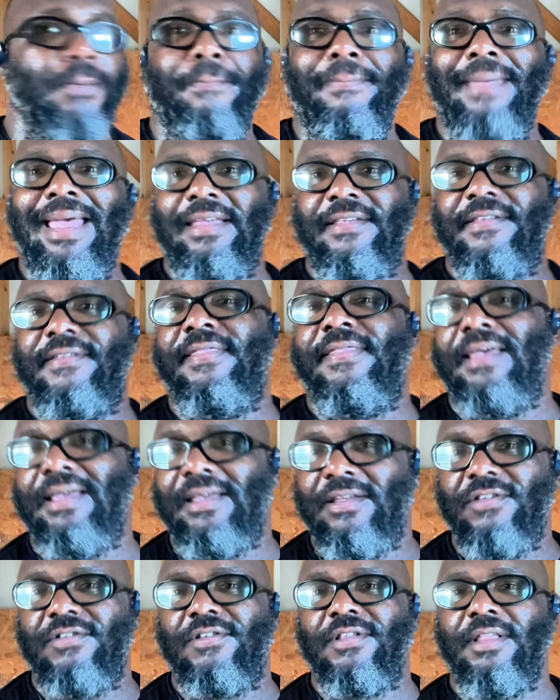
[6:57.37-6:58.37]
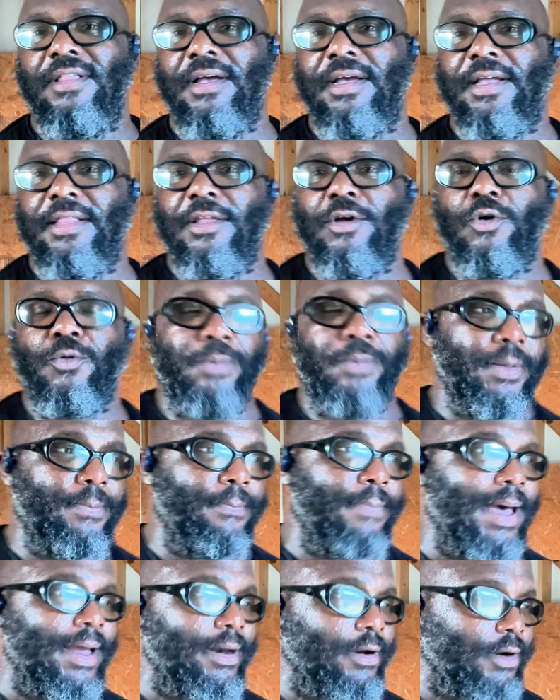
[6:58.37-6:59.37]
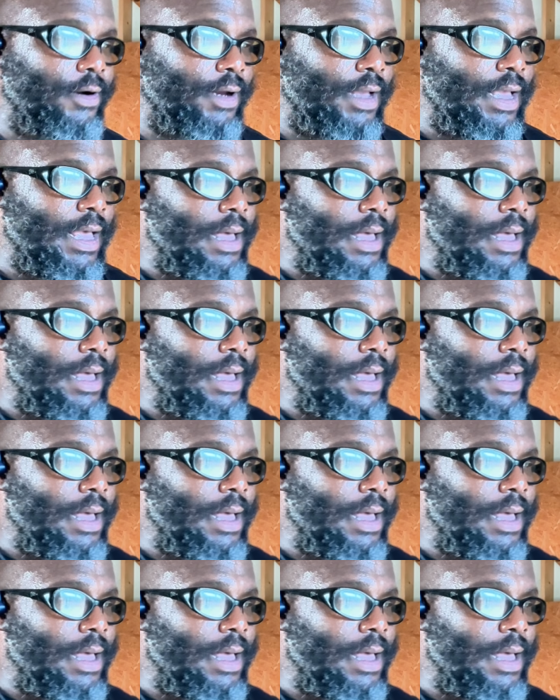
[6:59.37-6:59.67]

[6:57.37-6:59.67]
makes things look a little bit better.